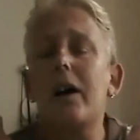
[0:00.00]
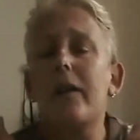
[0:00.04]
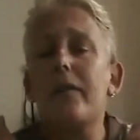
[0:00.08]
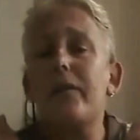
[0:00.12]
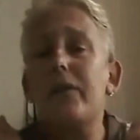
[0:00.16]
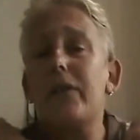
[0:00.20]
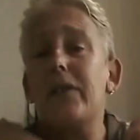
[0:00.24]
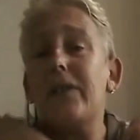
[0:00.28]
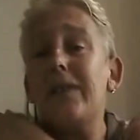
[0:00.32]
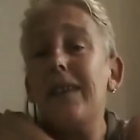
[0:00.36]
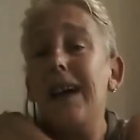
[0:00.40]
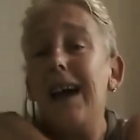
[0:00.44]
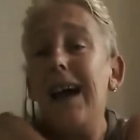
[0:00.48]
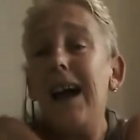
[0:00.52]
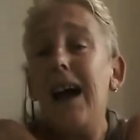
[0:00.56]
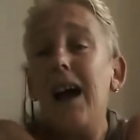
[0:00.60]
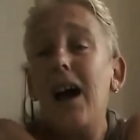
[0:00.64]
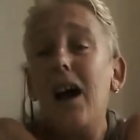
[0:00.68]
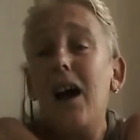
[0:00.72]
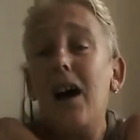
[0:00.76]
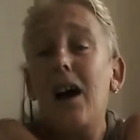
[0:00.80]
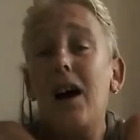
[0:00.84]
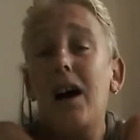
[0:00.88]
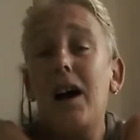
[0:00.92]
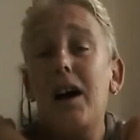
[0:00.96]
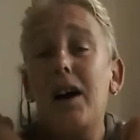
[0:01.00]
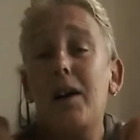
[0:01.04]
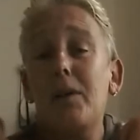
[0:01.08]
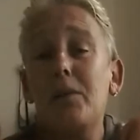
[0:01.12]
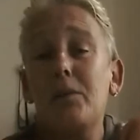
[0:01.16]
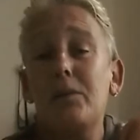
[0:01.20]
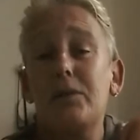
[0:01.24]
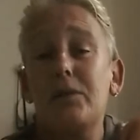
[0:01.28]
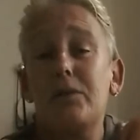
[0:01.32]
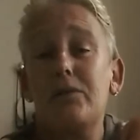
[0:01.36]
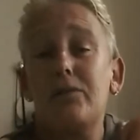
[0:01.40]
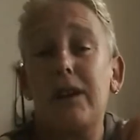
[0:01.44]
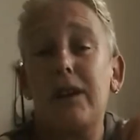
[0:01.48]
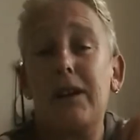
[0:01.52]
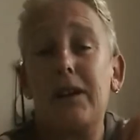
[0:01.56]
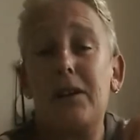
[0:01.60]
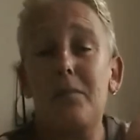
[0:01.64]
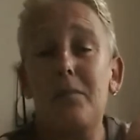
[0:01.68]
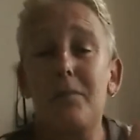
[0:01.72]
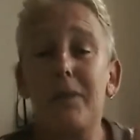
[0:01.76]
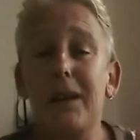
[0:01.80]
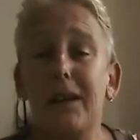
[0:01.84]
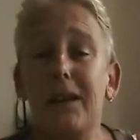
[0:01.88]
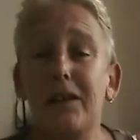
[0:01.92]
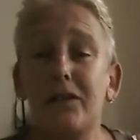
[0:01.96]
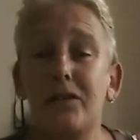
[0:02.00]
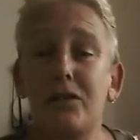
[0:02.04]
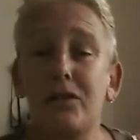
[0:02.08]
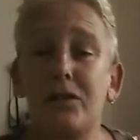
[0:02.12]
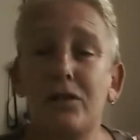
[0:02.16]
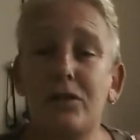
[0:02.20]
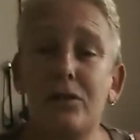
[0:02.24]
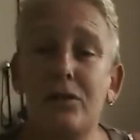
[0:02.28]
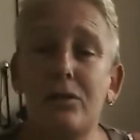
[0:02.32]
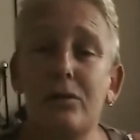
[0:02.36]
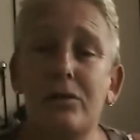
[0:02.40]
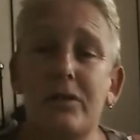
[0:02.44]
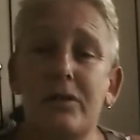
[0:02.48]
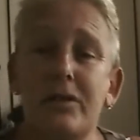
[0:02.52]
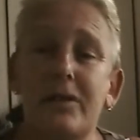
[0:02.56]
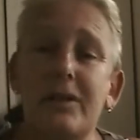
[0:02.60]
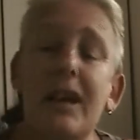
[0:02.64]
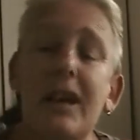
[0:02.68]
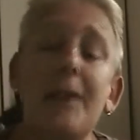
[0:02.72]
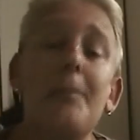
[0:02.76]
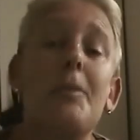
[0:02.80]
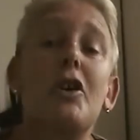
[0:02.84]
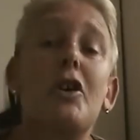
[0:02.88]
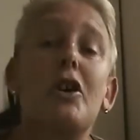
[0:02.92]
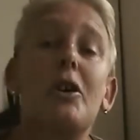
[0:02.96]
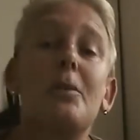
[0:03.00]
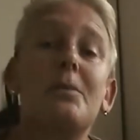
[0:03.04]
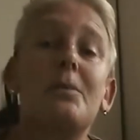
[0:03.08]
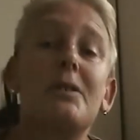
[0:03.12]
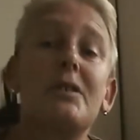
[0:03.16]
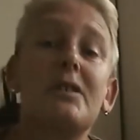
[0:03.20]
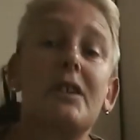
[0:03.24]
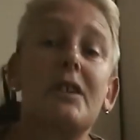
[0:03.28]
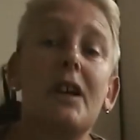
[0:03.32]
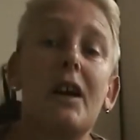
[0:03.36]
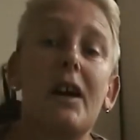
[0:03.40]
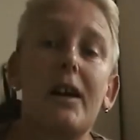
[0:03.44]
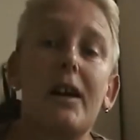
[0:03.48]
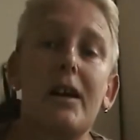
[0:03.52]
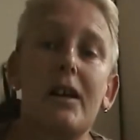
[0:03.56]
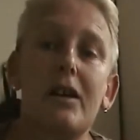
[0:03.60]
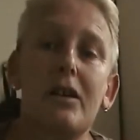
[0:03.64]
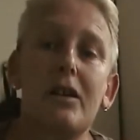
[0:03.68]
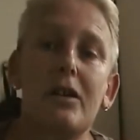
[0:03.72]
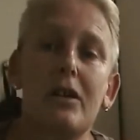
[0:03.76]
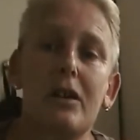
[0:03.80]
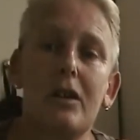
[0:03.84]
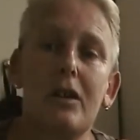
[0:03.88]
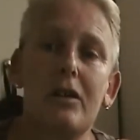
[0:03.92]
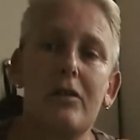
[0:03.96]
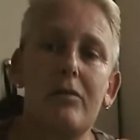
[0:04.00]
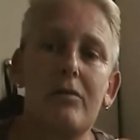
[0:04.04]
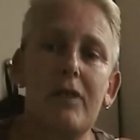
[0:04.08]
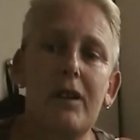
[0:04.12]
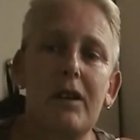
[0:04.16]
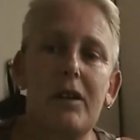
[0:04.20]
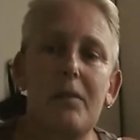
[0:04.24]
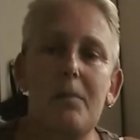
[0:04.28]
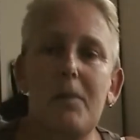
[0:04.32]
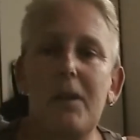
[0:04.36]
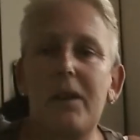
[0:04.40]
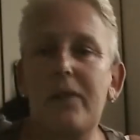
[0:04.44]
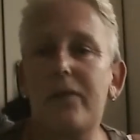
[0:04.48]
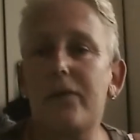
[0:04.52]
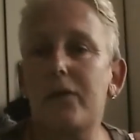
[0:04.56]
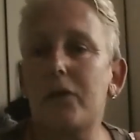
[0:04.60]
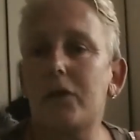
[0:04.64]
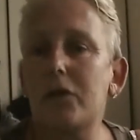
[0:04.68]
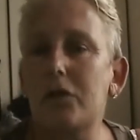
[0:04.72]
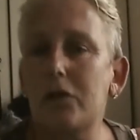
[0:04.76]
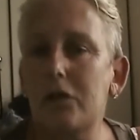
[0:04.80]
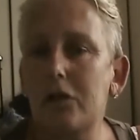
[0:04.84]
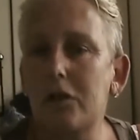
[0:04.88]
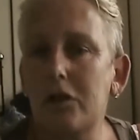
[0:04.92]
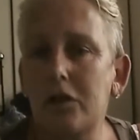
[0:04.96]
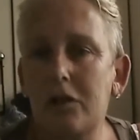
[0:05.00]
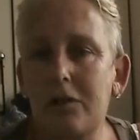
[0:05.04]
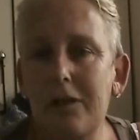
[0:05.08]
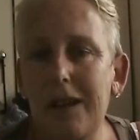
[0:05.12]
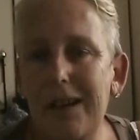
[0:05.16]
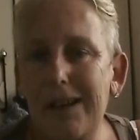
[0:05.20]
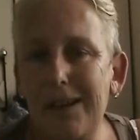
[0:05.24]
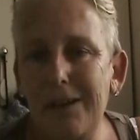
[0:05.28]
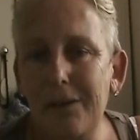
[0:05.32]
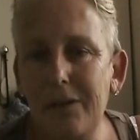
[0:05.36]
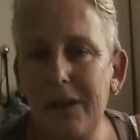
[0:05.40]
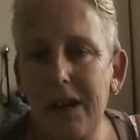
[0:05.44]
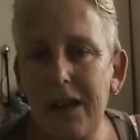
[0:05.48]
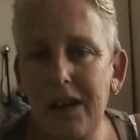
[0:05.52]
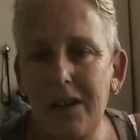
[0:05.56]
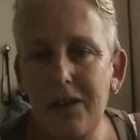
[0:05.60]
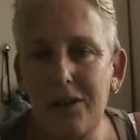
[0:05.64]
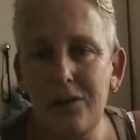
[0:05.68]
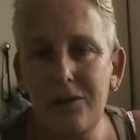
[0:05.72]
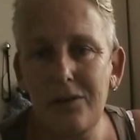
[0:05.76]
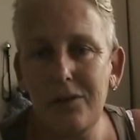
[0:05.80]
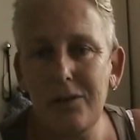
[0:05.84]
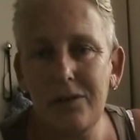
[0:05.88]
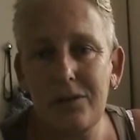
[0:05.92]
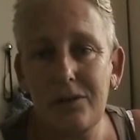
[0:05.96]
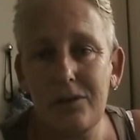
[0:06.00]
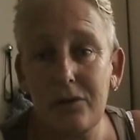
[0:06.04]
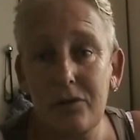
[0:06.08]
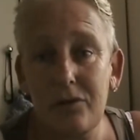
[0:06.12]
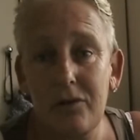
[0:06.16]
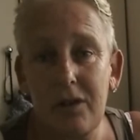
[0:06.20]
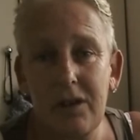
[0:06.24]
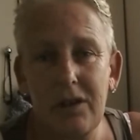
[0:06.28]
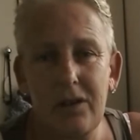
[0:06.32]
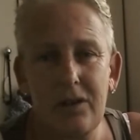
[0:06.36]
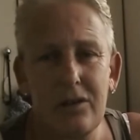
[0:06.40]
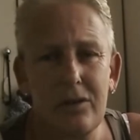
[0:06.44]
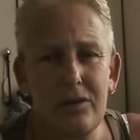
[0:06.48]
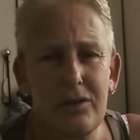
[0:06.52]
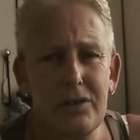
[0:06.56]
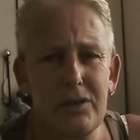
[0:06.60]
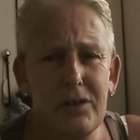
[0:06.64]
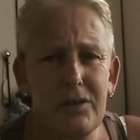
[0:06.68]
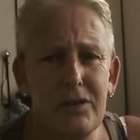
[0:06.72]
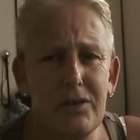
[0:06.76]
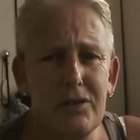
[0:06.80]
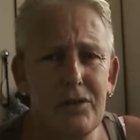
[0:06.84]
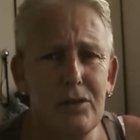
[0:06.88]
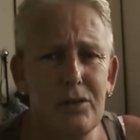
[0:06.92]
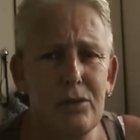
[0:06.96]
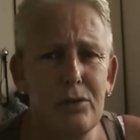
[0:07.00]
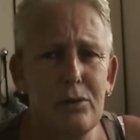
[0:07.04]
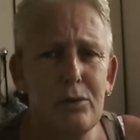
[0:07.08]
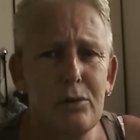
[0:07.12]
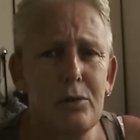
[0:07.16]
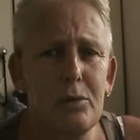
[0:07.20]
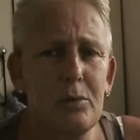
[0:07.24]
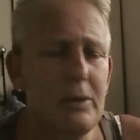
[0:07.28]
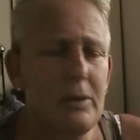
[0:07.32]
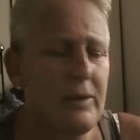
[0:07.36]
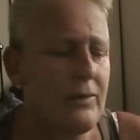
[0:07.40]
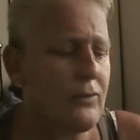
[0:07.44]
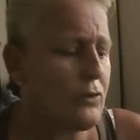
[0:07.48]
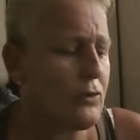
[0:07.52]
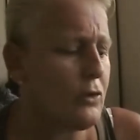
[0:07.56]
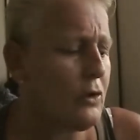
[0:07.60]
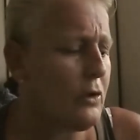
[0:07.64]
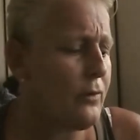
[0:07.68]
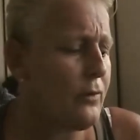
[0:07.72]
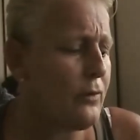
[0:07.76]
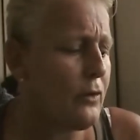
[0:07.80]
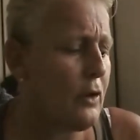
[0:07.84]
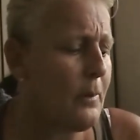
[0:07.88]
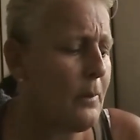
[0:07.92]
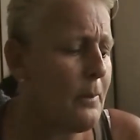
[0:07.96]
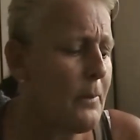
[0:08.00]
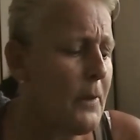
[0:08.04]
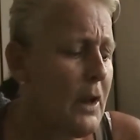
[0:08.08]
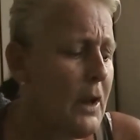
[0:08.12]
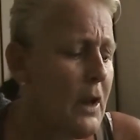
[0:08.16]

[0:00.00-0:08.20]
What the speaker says: For that, I would recommend to use the same herbs as I recommend for crack cocaine users or drug users to withdraw from,